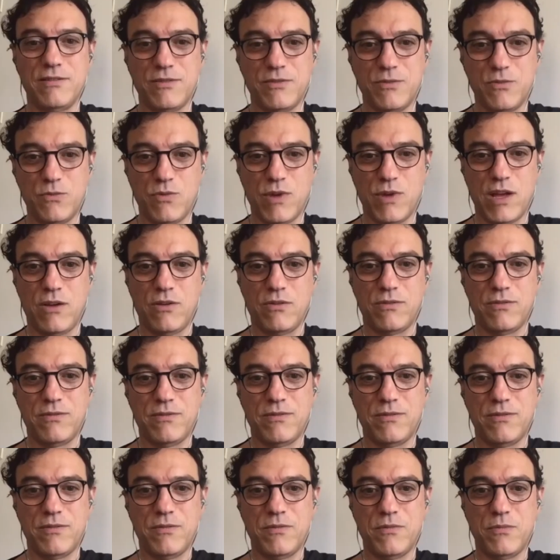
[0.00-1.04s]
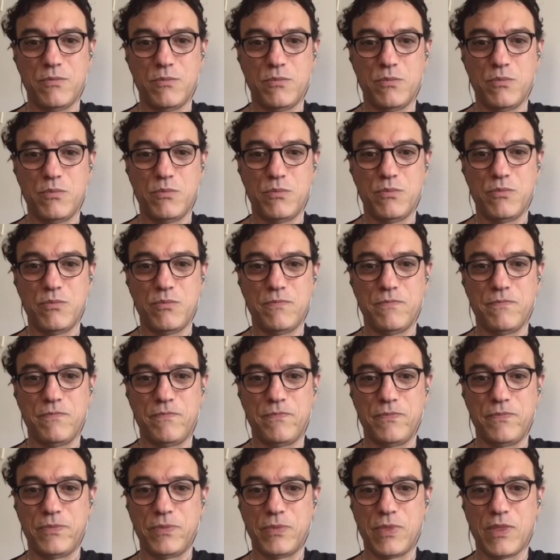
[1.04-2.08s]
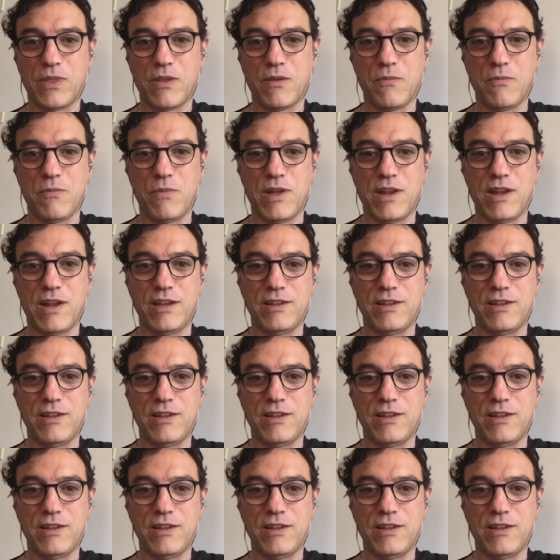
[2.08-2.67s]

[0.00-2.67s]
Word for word: well, mm, but I